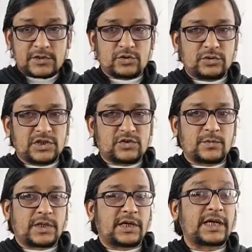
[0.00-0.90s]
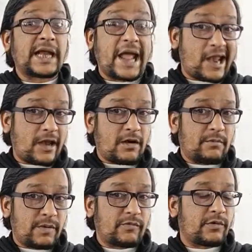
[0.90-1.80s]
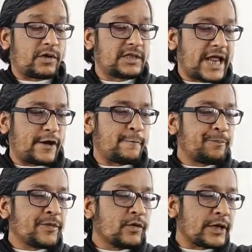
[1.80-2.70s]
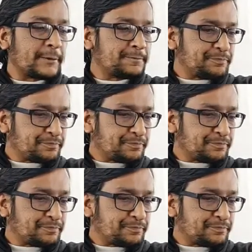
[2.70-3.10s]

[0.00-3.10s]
so it should contain n before it is n. Okay,